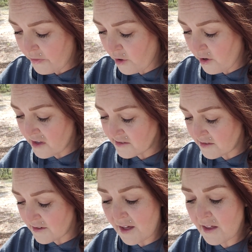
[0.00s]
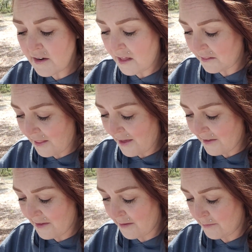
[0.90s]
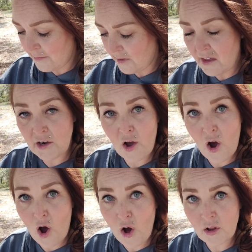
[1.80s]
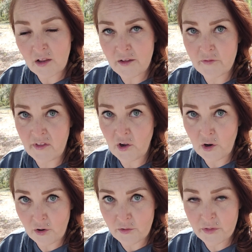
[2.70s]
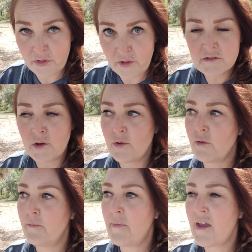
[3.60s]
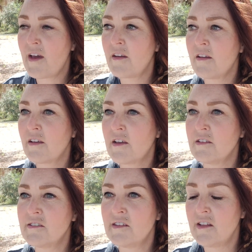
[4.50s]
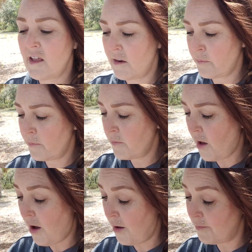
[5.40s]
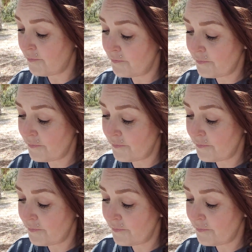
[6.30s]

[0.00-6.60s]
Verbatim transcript: There is none like him in all of the earth. So man can sit and um,